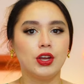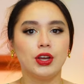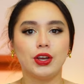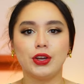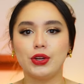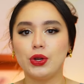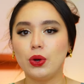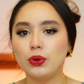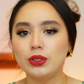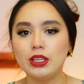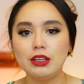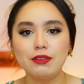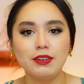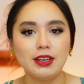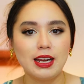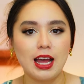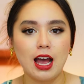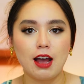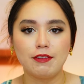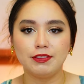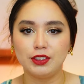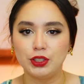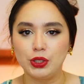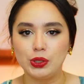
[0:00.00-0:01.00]
You don't even
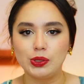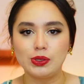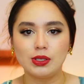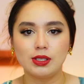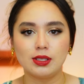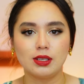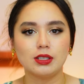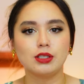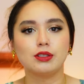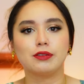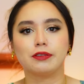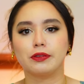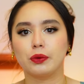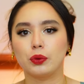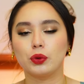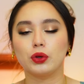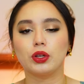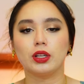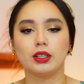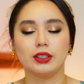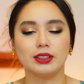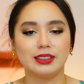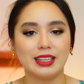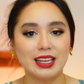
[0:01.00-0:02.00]
have to use this for
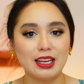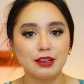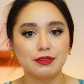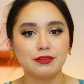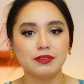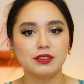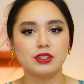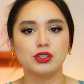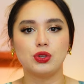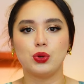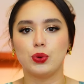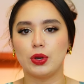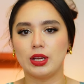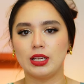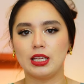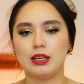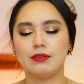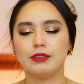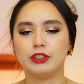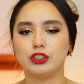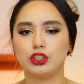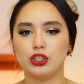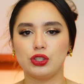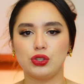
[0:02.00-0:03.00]
lifts. You can
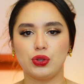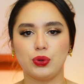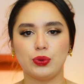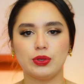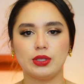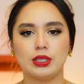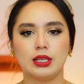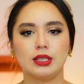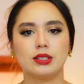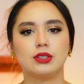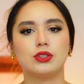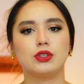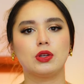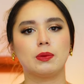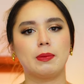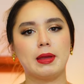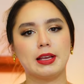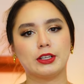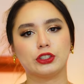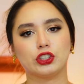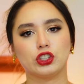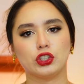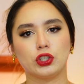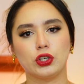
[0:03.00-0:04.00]
even just use this to
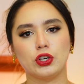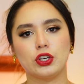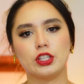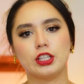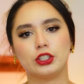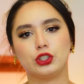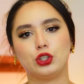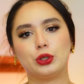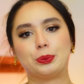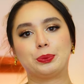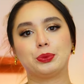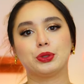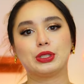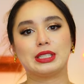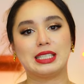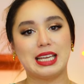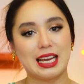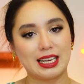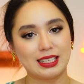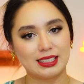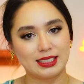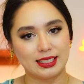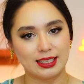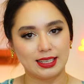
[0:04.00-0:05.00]
make sure that you're
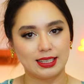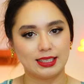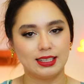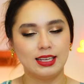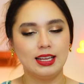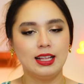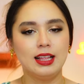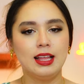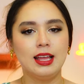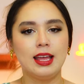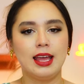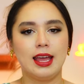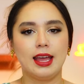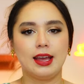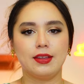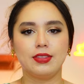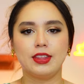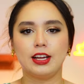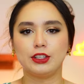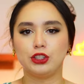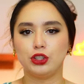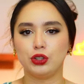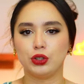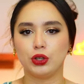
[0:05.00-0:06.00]
protected and
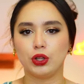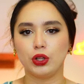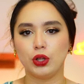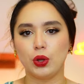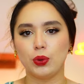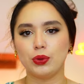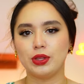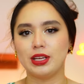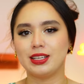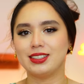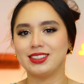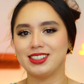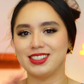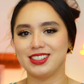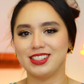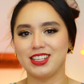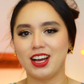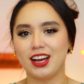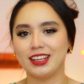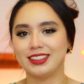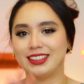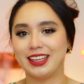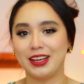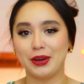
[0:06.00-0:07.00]
that your clothing does
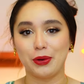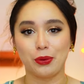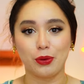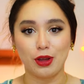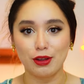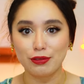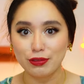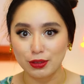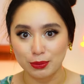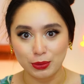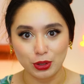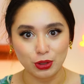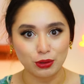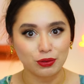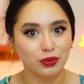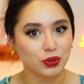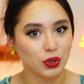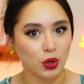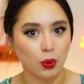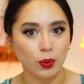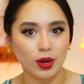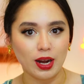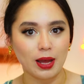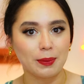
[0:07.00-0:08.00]
not get away from you, if you
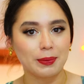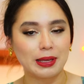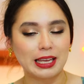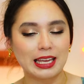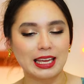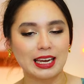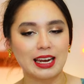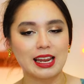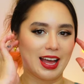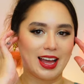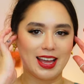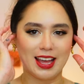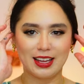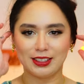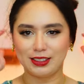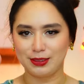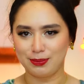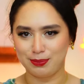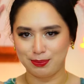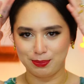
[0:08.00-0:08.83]
know what I mean. I had to